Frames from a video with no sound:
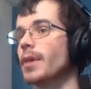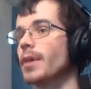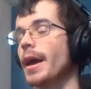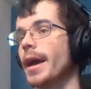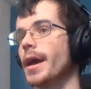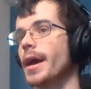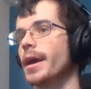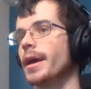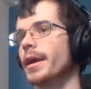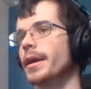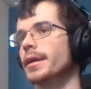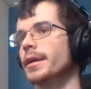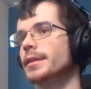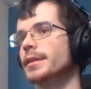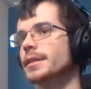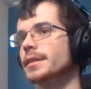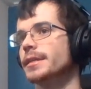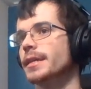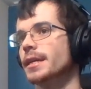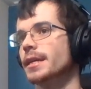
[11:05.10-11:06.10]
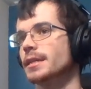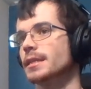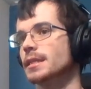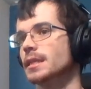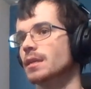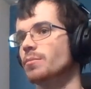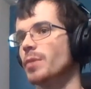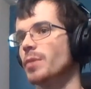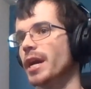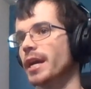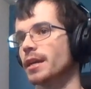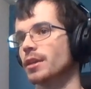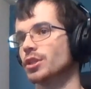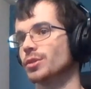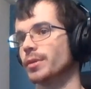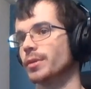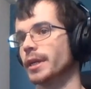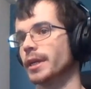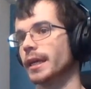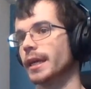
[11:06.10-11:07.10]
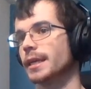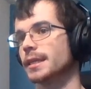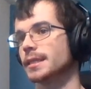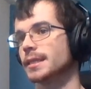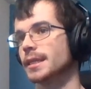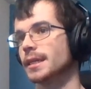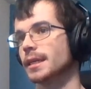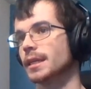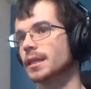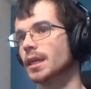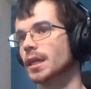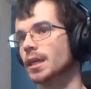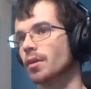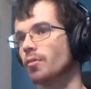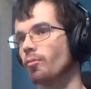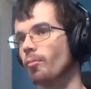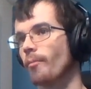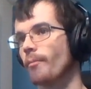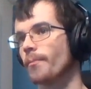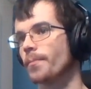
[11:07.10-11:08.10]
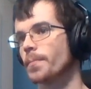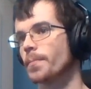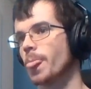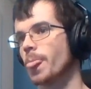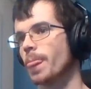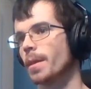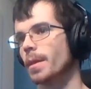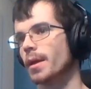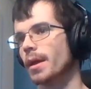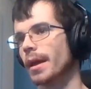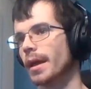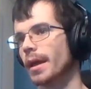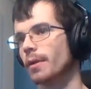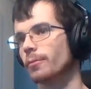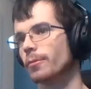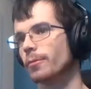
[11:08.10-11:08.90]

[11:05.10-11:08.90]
I did testing back in 2018, and we